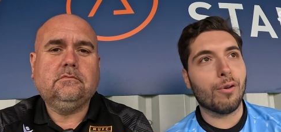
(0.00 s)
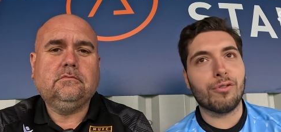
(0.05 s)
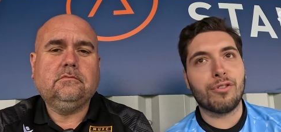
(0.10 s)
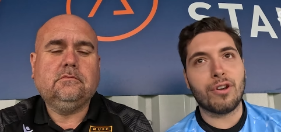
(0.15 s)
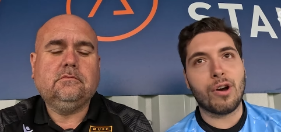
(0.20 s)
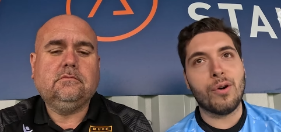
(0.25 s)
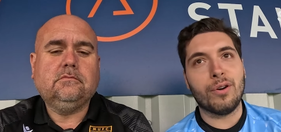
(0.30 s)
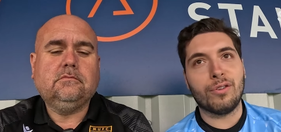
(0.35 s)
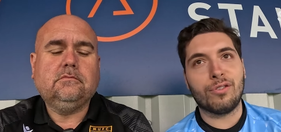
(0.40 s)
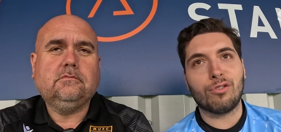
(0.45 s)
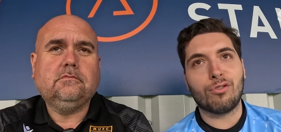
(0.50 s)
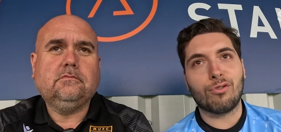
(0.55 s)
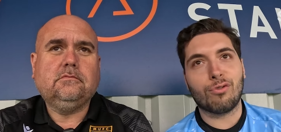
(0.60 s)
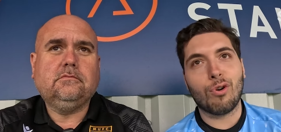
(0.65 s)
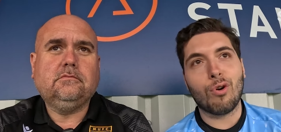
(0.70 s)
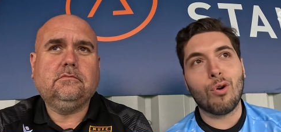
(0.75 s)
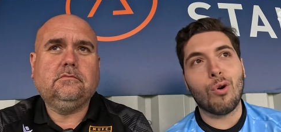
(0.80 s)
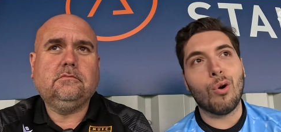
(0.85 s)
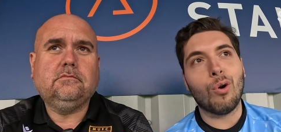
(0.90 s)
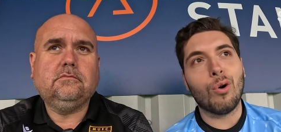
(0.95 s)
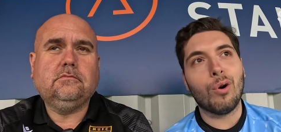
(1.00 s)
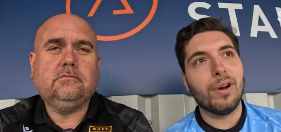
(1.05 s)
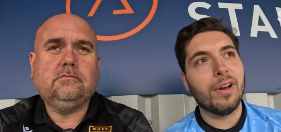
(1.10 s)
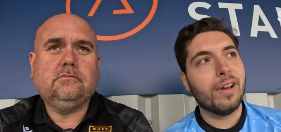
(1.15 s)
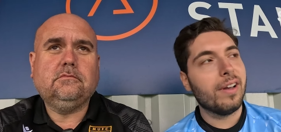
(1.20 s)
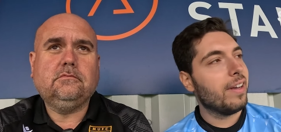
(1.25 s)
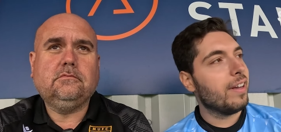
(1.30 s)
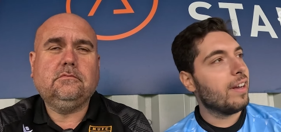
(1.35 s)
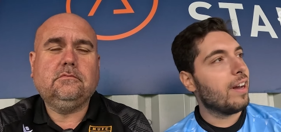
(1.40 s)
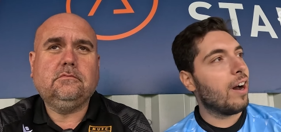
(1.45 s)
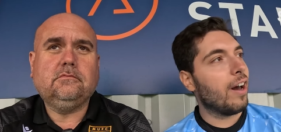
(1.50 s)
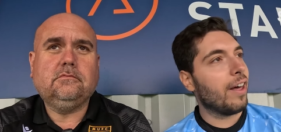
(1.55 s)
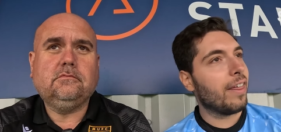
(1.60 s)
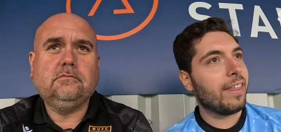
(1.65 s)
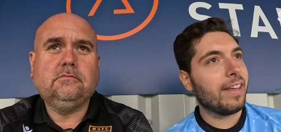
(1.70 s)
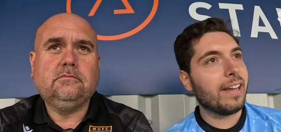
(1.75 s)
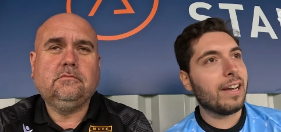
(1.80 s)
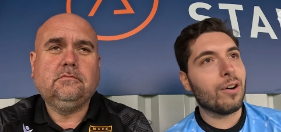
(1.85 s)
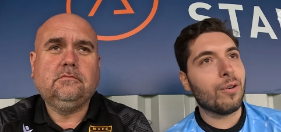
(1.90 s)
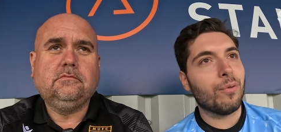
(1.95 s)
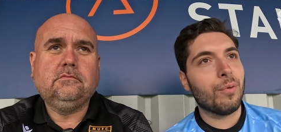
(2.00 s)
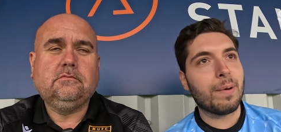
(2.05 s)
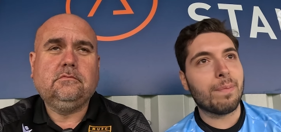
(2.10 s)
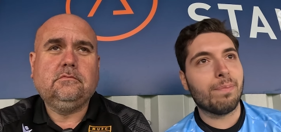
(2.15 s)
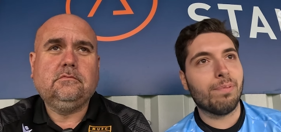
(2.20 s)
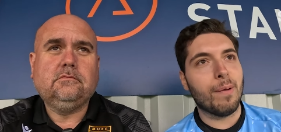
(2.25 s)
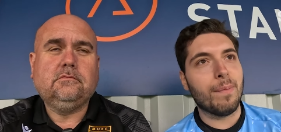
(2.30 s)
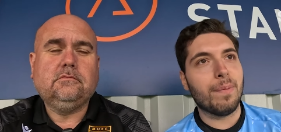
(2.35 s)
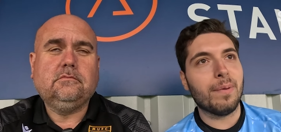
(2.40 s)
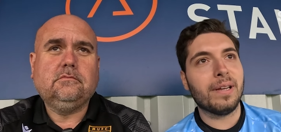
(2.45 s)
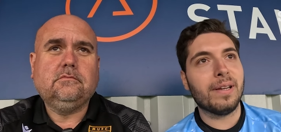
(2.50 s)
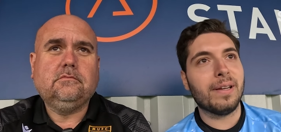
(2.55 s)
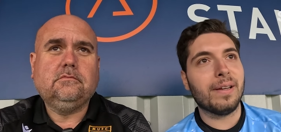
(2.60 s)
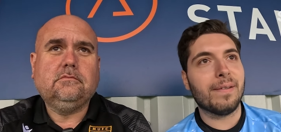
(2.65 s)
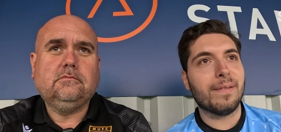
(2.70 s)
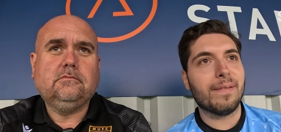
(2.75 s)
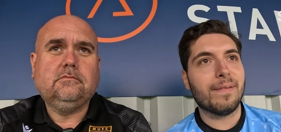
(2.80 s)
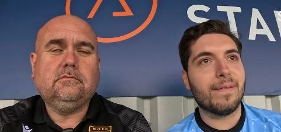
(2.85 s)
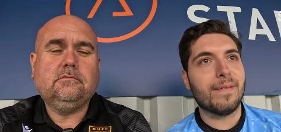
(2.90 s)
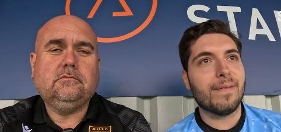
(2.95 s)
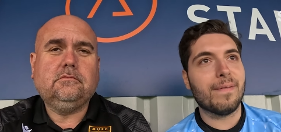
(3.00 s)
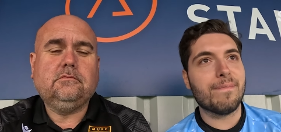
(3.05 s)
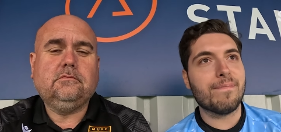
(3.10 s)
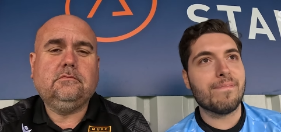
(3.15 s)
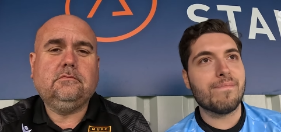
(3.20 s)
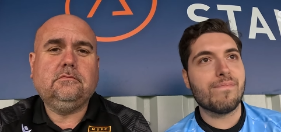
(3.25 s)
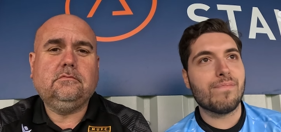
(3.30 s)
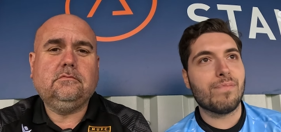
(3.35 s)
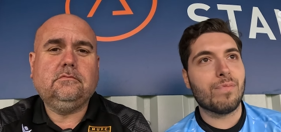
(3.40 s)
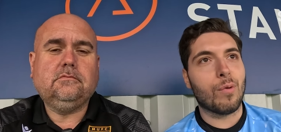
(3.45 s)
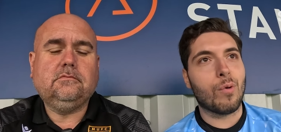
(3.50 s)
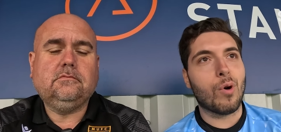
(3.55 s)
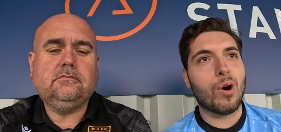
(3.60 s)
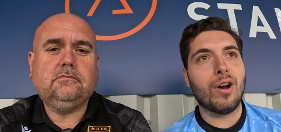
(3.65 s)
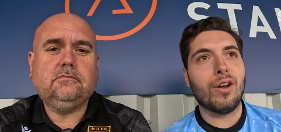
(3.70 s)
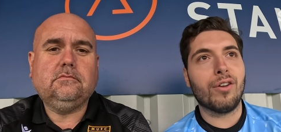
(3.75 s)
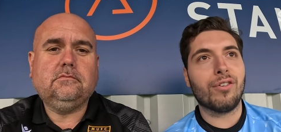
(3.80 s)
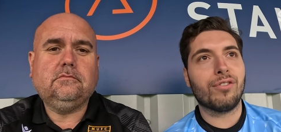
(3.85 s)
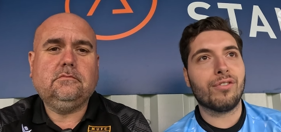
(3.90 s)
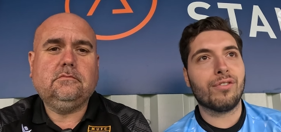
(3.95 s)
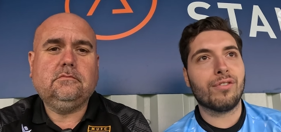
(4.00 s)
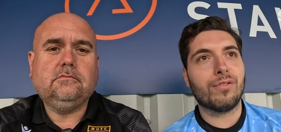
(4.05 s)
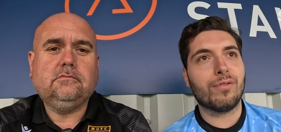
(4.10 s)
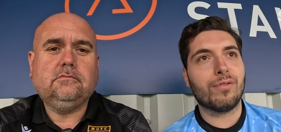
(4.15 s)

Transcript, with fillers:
Speaker 1: result is a draw, I think we're probably the worst